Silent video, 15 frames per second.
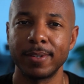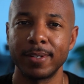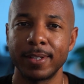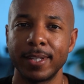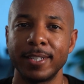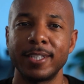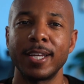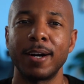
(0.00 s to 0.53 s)

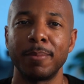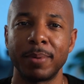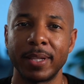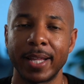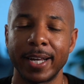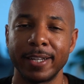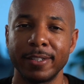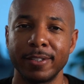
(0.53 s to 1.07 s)
they sound
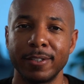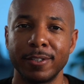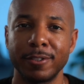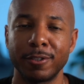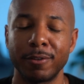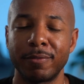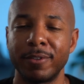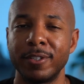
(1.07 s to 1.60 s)
polite.
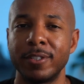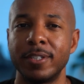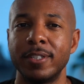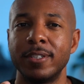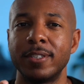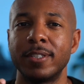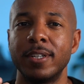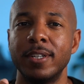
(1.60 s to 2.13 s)
So, for
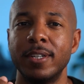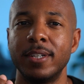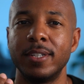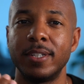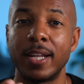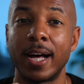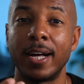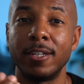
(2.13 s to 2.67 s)
instance,
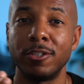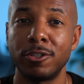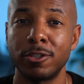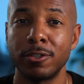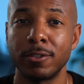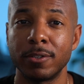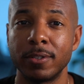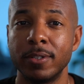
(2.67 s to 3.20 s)
nan
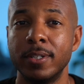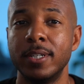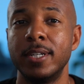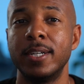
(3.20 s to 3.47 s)
chu.